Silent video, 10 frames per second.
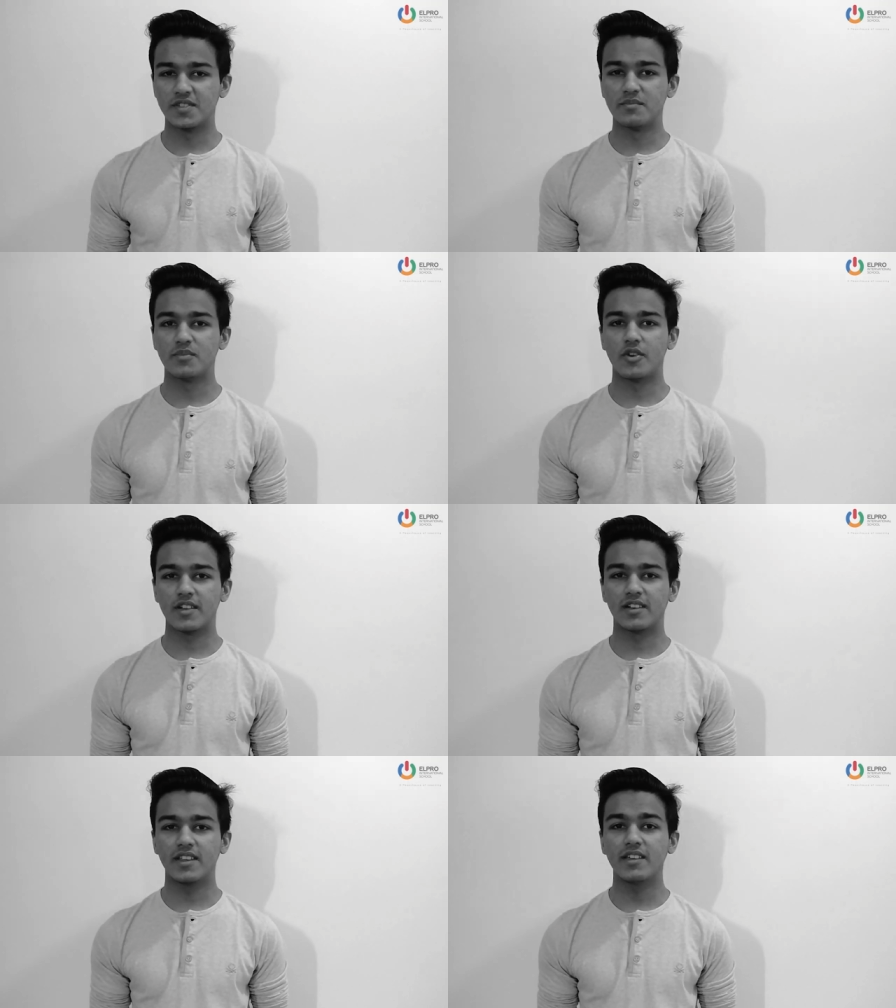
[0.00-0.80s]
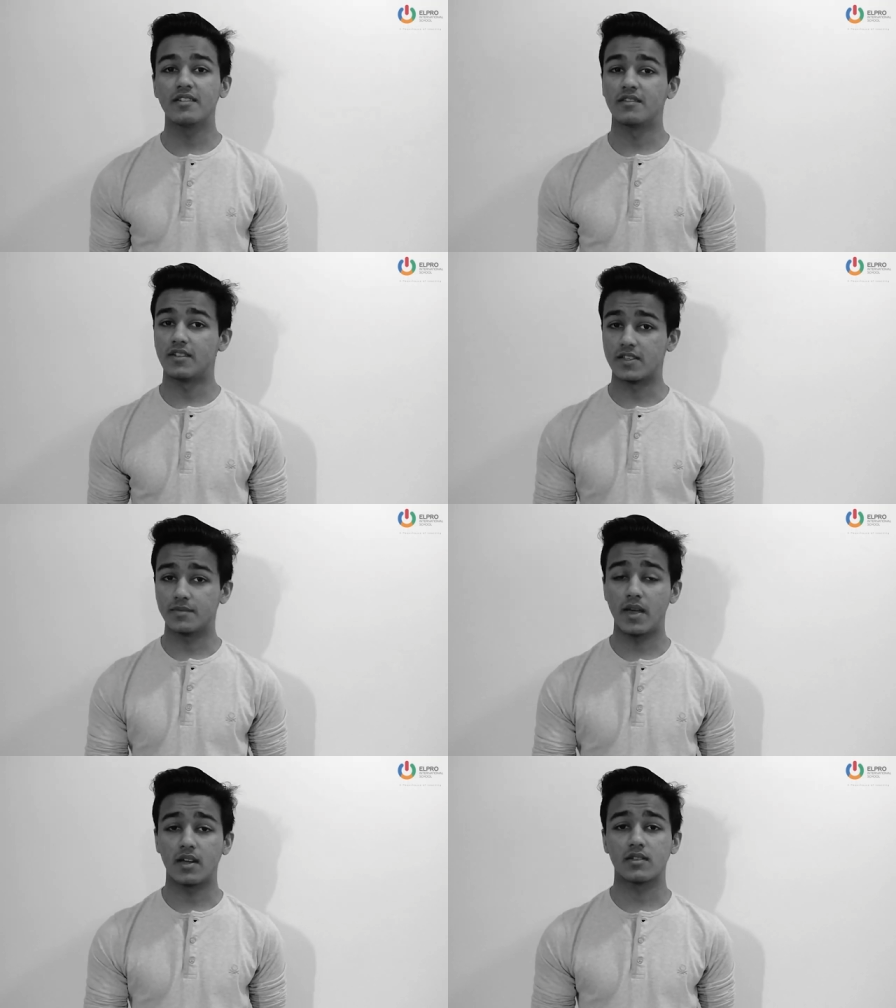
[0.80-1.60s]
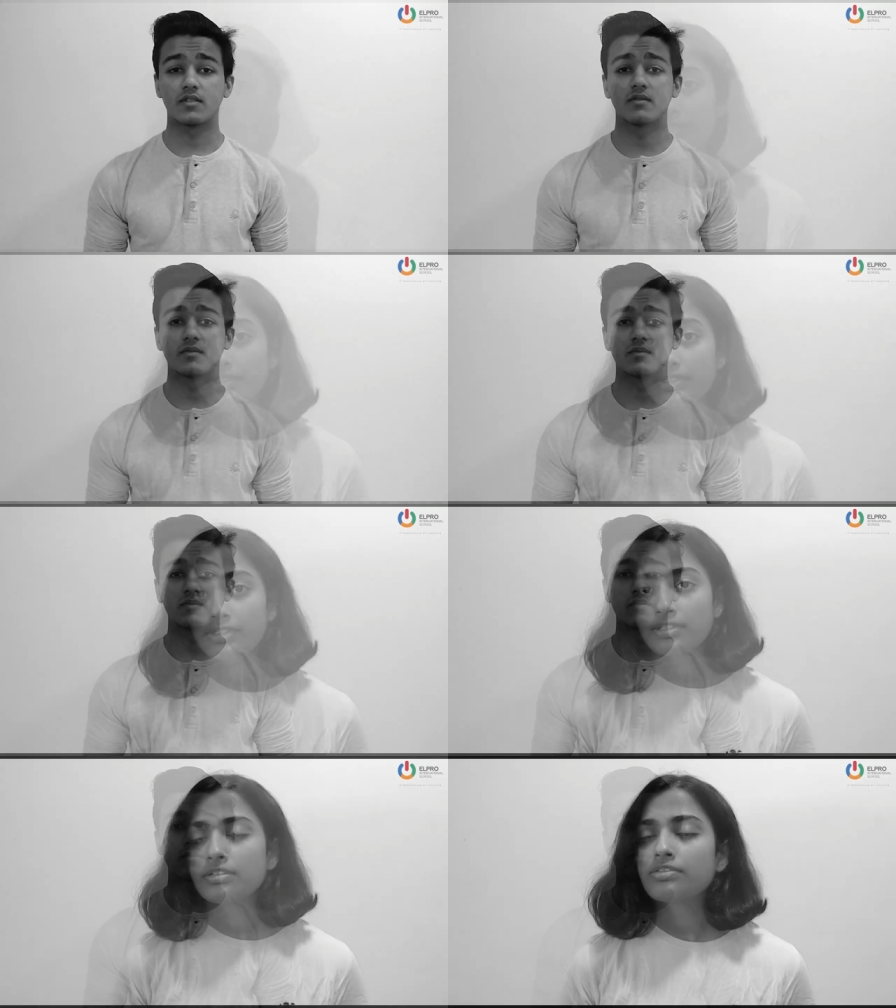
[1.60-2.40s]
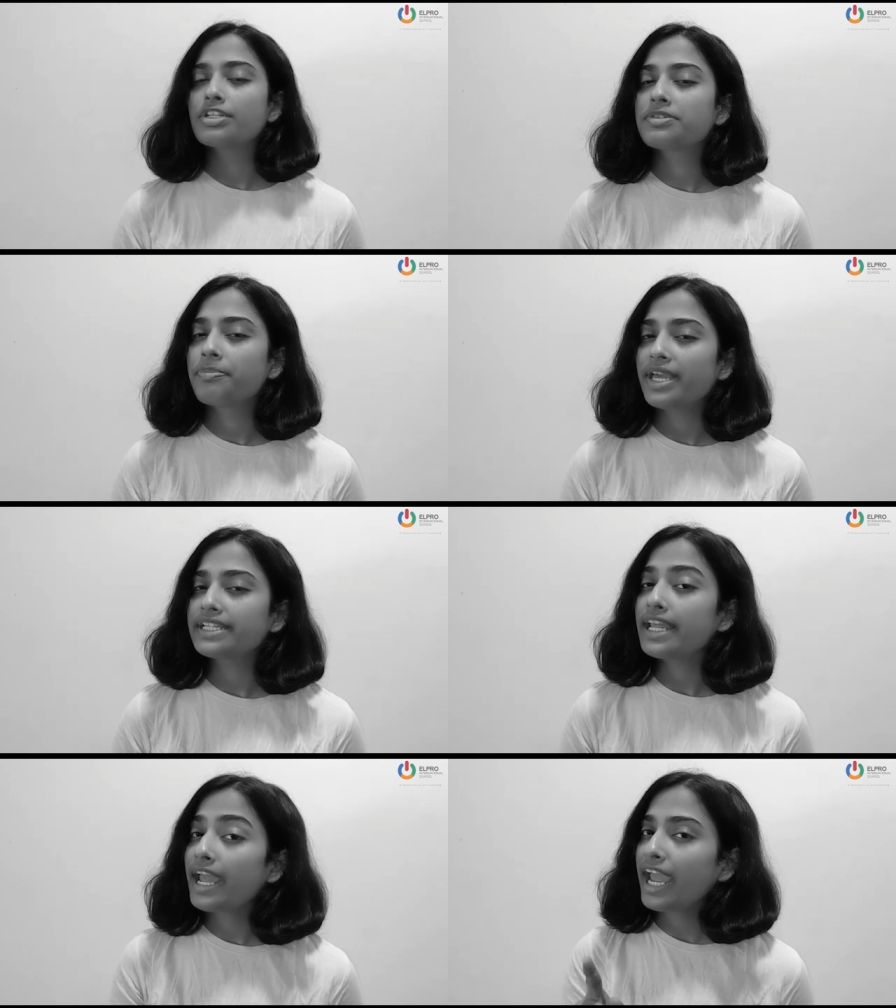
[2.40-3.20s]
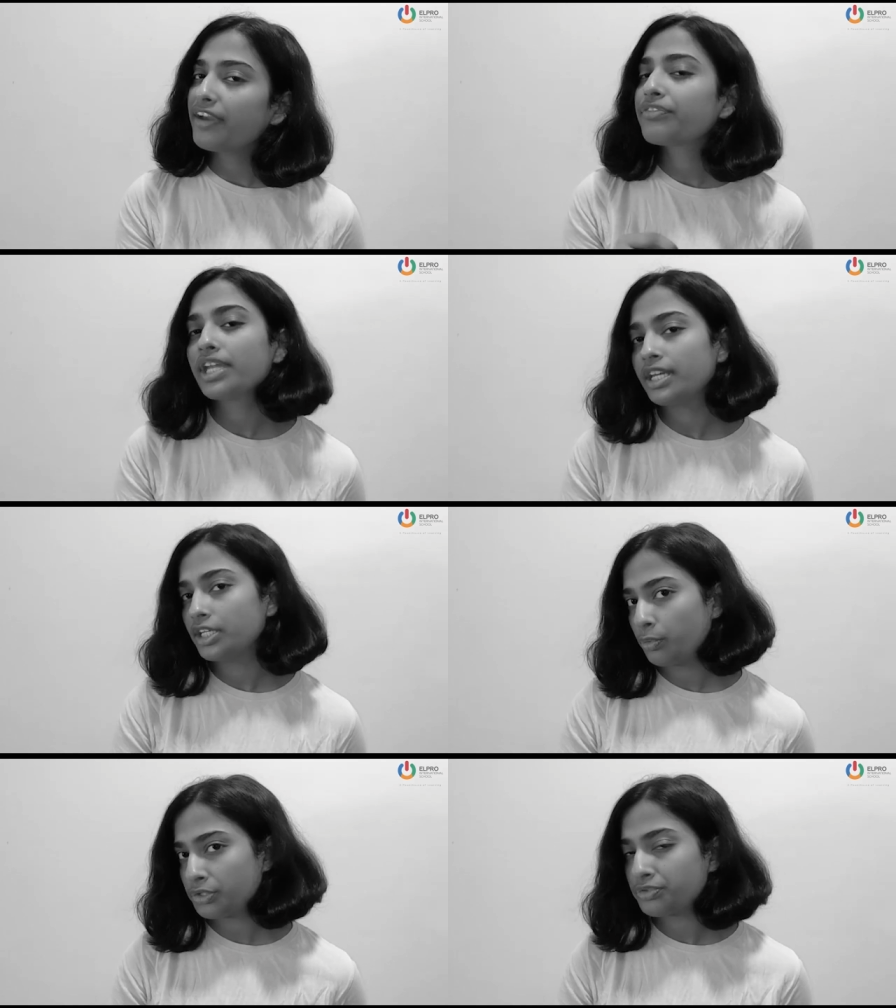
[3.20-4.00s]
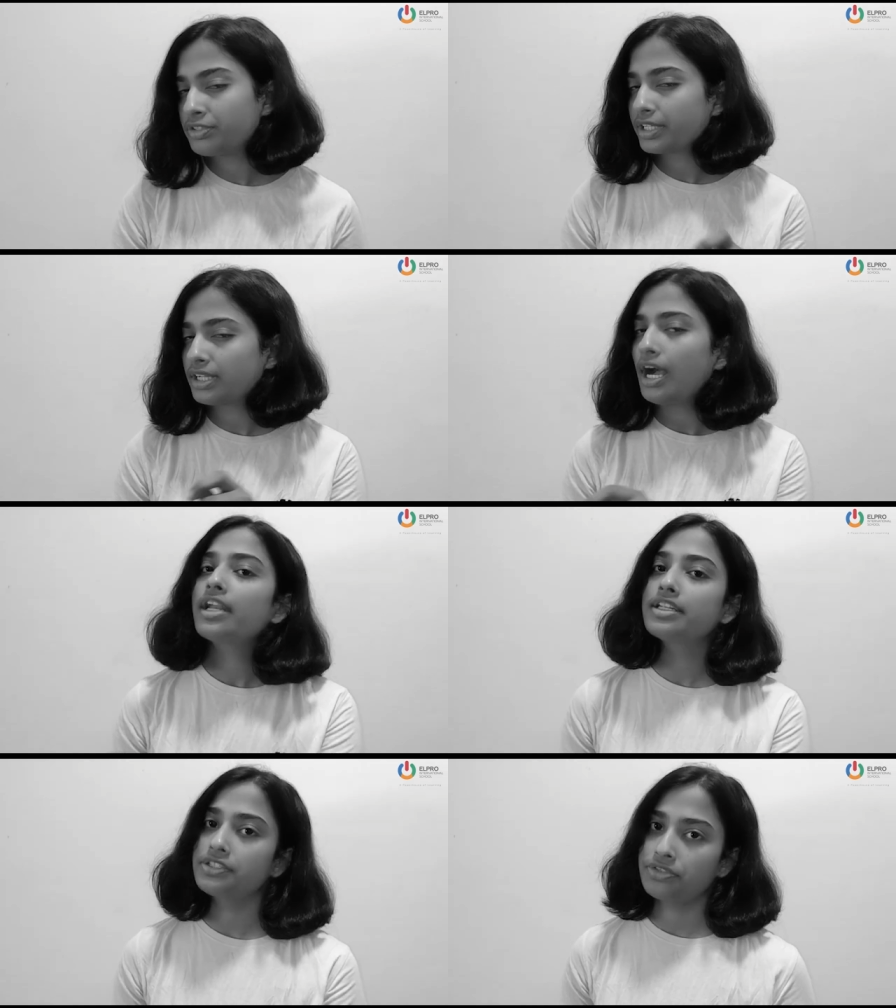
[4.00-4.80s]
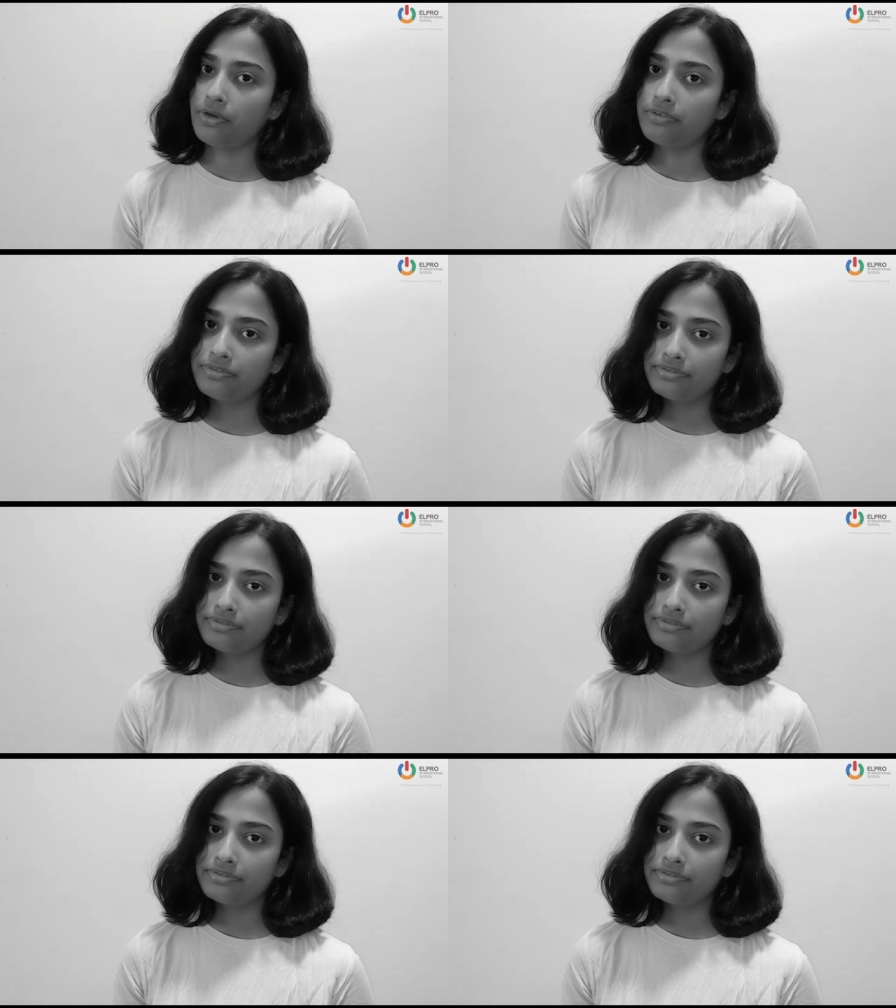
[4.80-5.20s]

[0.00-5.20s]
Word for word: importantly, respect. Respect every individual regardless of